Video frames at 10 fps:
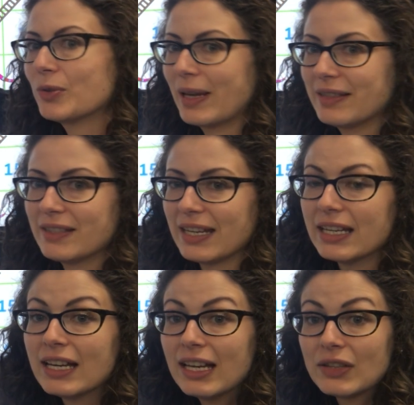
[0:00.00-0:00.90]
20.
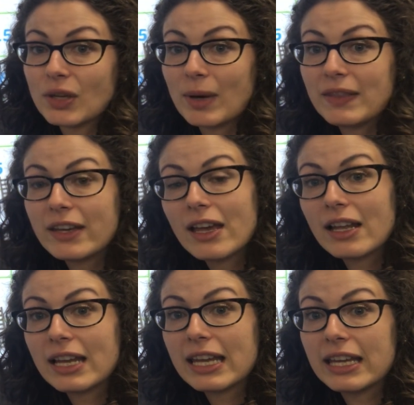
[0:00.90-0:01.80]
So in the
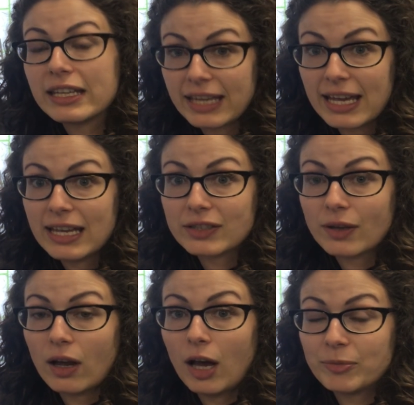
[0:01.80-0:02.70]
early years,
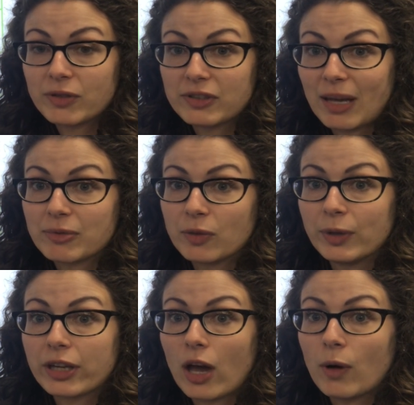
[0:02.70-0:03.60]
up to reception,
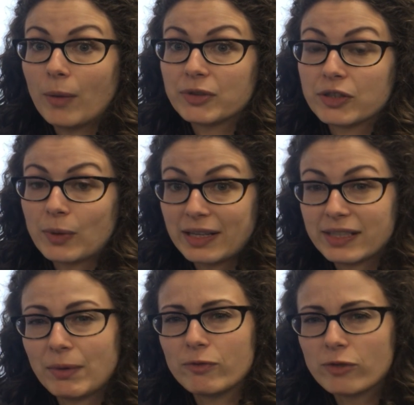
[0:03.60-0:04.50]
we go up to
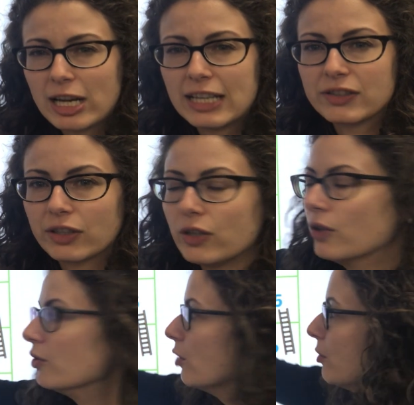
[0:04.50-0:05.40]
20. We really
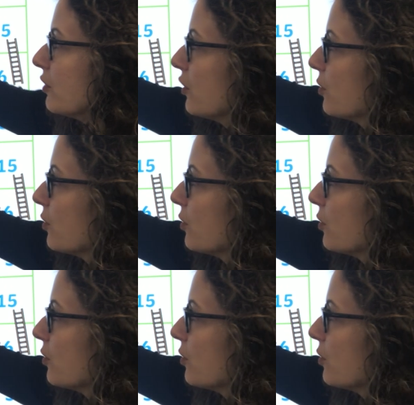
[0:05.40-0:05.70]
secure numbers to